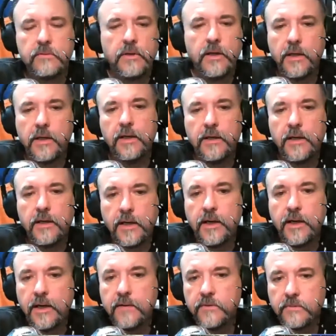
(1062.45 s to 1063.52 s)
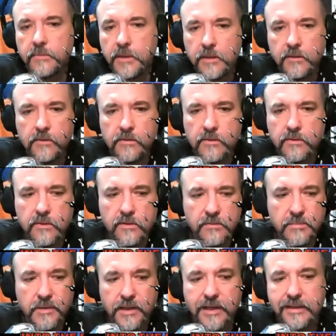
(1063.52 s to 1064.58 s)
I, I have to make those
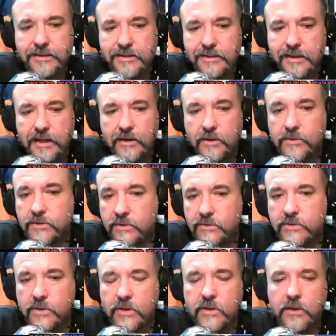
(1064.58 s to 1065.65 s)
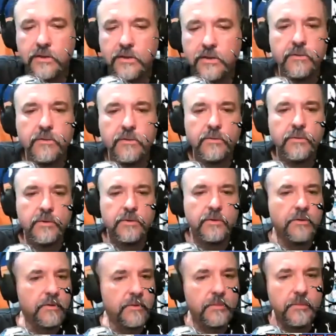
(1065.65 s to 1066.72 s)
decisions, but right. I, I also talk it over with the
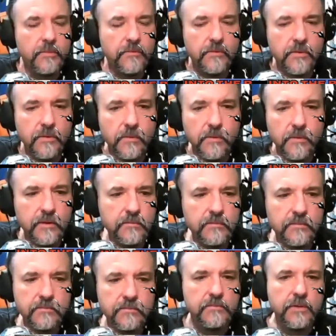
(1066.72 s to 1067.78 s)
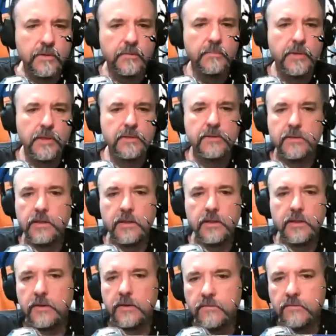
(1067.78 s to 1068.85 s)
group before we, you know, make
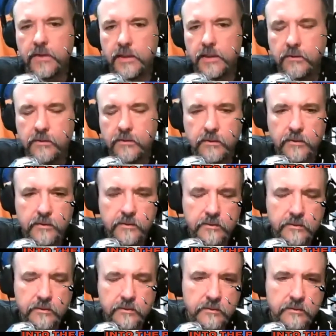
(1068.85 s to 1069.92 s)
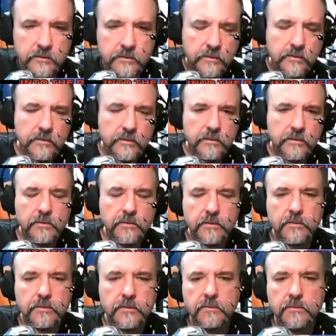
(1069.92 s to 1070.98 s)
anything final. Right, and
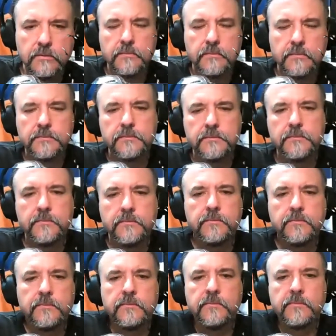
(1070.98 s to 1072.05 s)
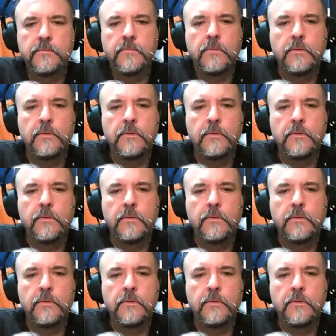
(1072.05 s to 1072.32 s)
that and that's what we do.